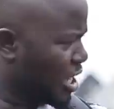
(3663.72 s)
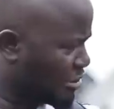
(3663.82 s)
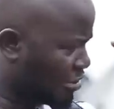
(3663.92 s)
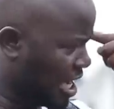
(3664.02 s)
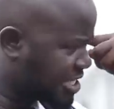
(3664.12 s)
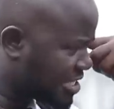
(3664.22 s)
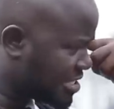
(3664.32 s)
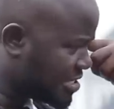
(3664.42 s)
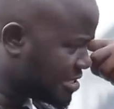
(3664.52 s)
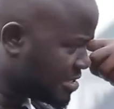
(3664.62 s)
You the crazy,
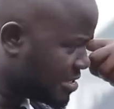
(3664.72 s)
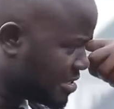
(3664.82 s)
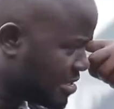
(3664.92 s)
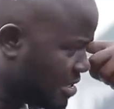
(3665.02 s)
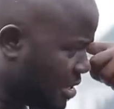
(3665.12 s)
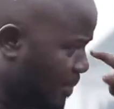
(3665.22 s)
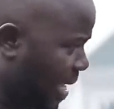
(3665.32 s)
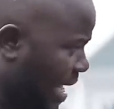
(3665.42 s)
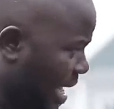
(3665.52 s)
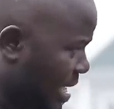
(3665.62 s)

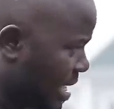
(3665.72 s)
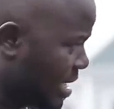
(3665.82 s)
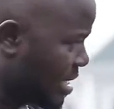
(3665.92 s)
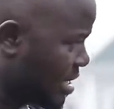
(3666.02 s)
Bete?